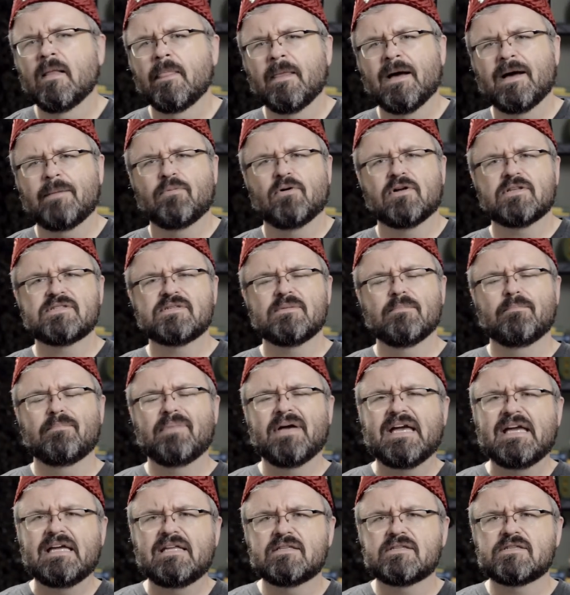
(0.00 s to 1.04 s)
I bought some
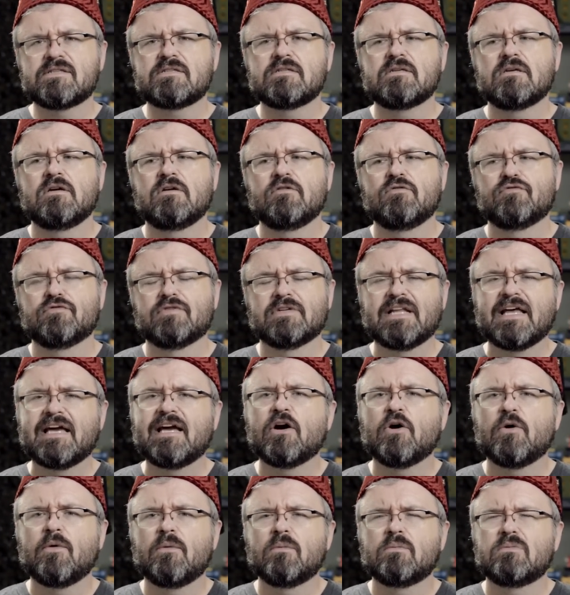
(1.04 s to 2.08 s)
paints.
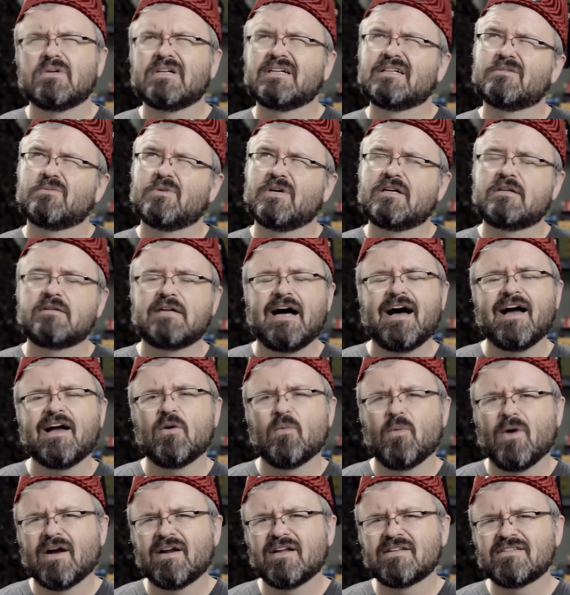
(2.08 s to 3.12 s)
Vallejo, uh, well,
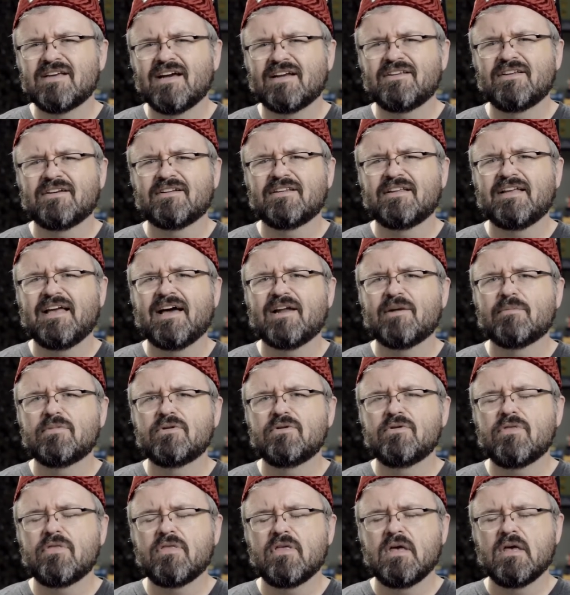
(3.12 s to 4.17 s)
Iwata technically had a
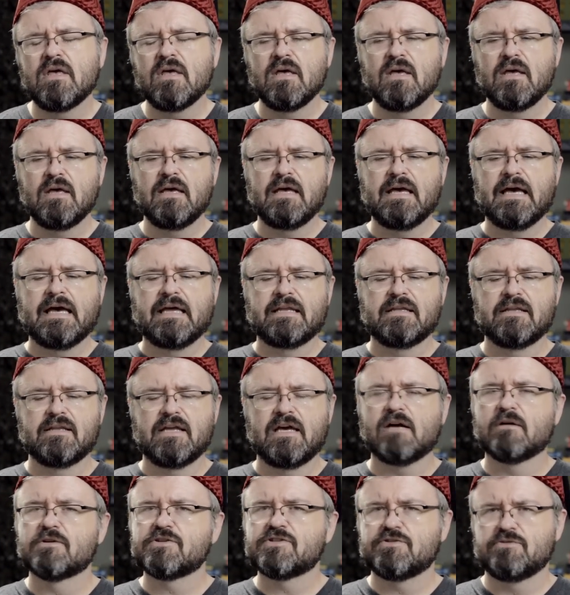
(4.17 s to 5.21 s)
booth and they
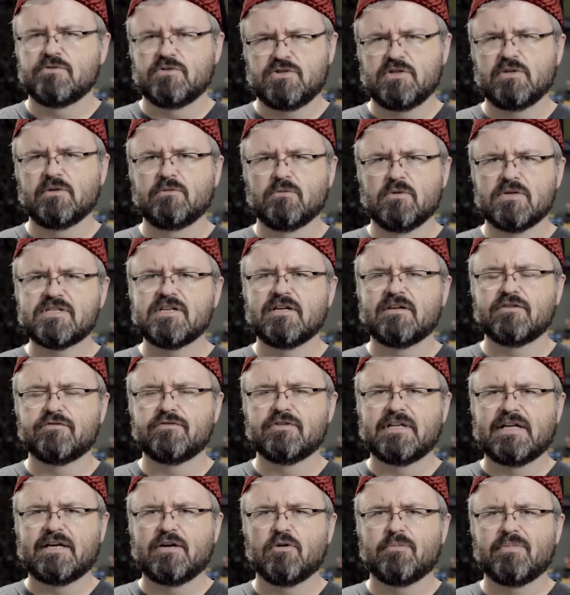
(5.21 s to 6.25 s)
also sell, were selling
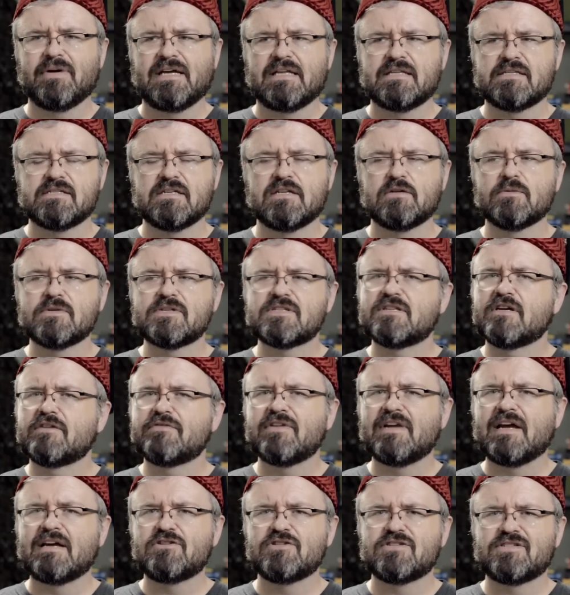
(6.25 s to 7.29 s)
Vallejo paints, and it was stuff that
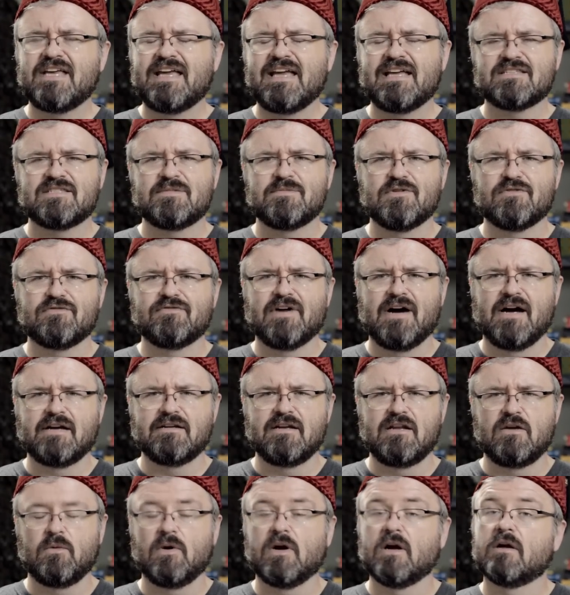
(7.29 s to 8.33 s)
I just can't seem to find
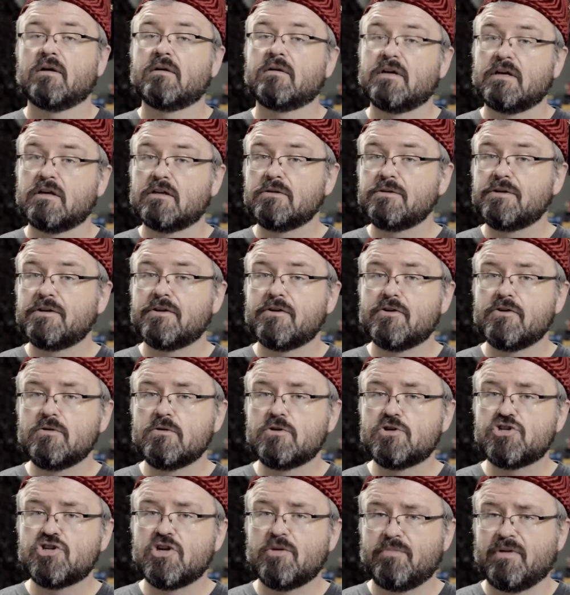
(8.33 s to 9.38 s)
anywhere, including their new
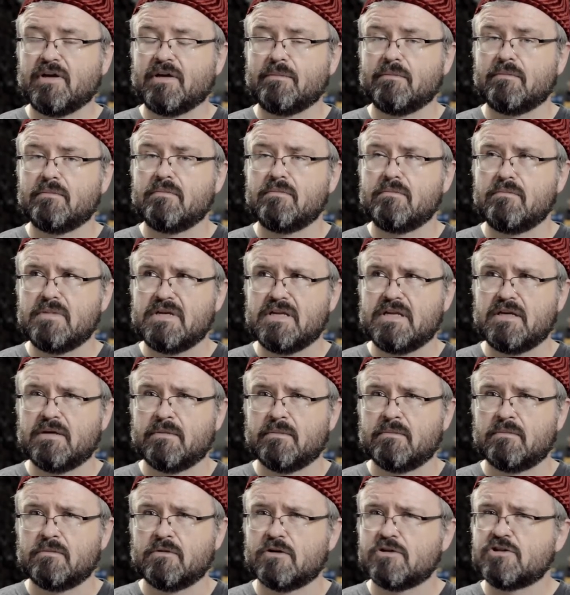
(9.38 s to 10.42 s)
chipping
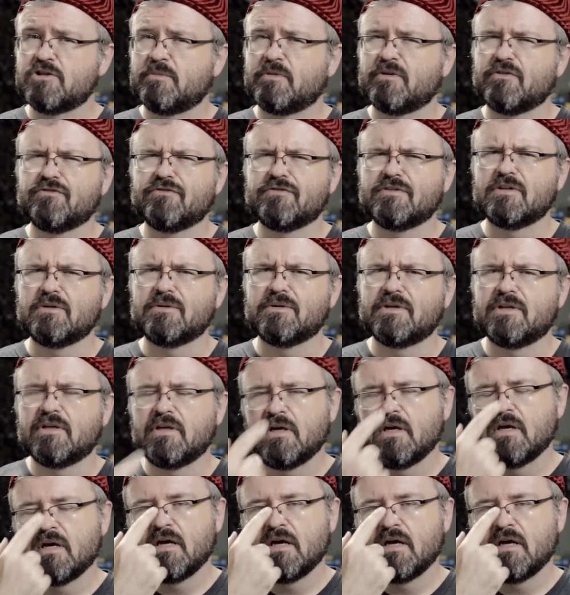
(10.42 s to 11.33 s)
medium or chipping fluid.